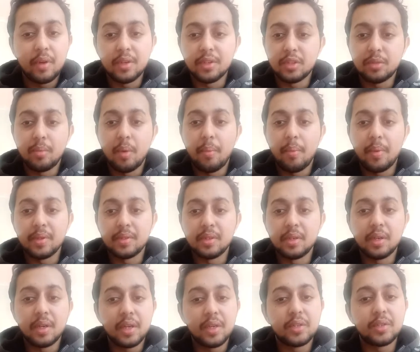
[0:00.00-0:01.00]
customer
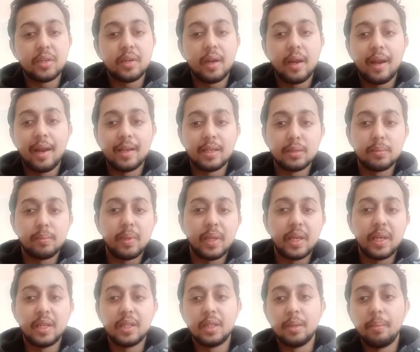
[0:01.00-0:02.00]
presentation
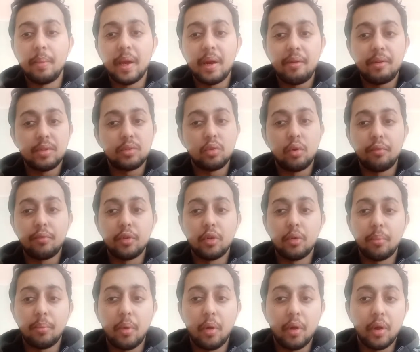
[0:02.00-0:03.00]
explaining the merits of your
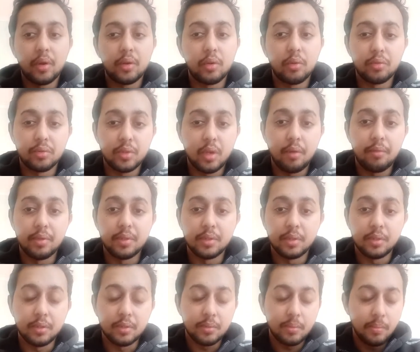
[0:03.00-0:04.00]
product or
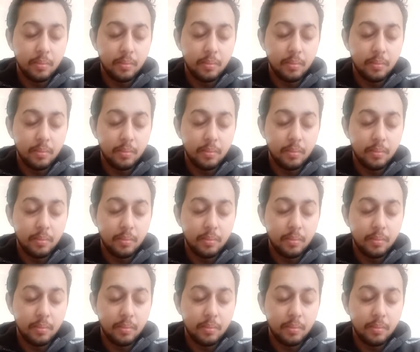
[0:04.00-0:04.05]
services.